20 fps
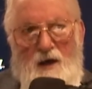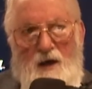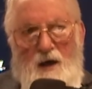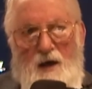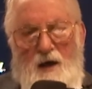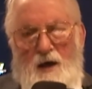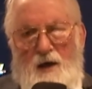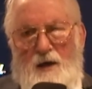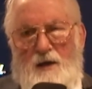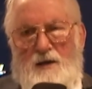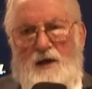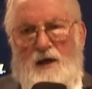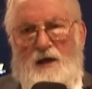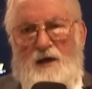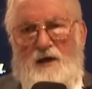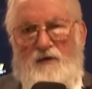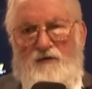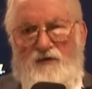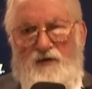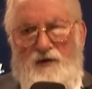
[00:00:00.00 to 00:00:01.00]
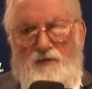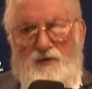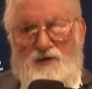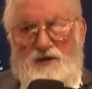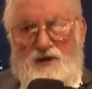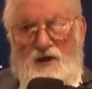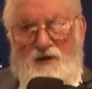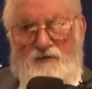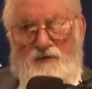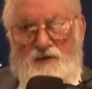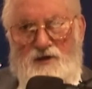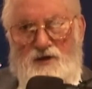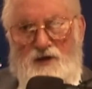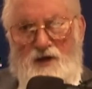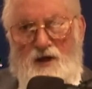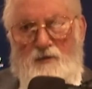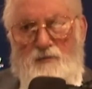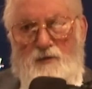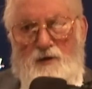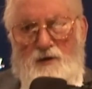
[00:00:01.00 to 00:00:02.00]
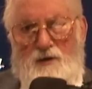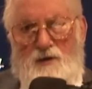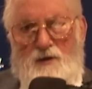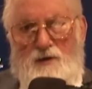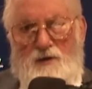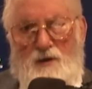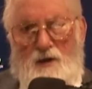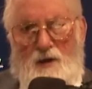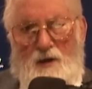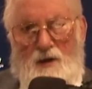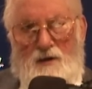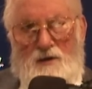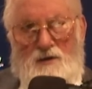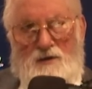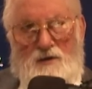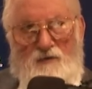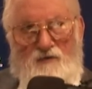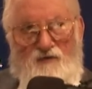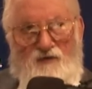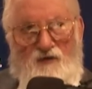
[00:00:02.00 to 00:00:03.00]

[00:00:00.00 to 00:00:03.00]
that if he was given $10 million in